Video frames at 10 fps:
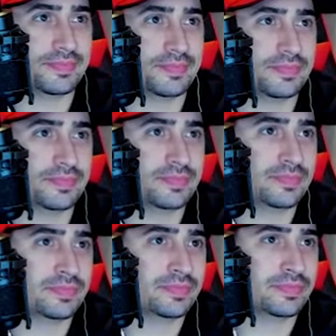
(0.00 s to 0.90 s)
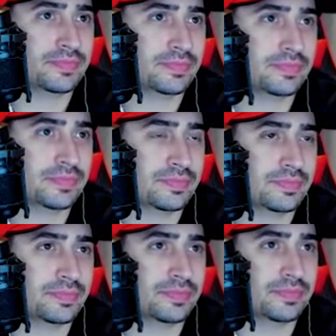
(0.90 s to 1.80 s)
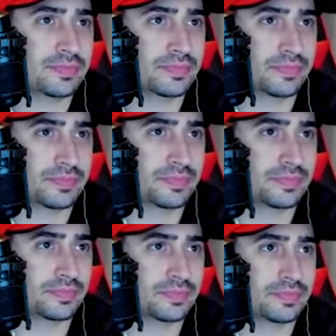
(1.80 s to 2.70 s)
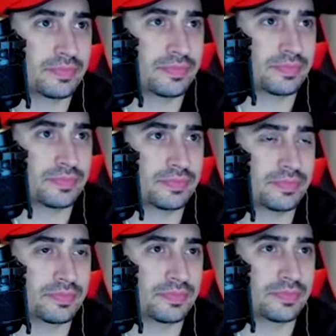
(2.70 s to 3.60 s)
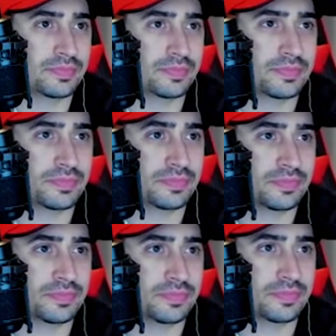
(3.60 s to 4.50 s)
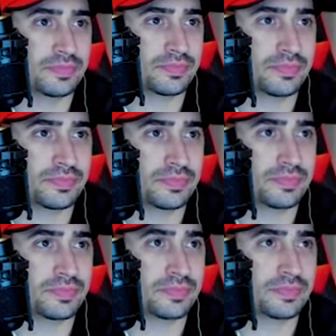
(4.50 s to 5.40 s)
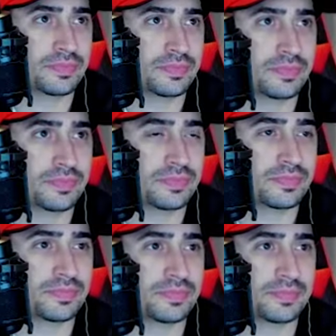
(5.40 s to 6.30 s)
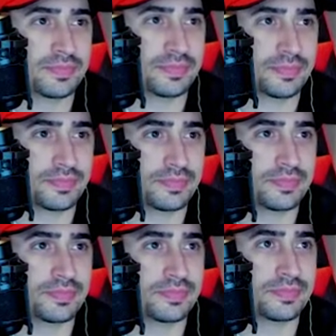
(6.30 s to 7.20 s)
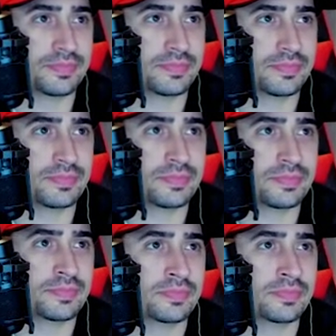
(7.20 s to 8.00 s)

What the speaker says: (not speaking)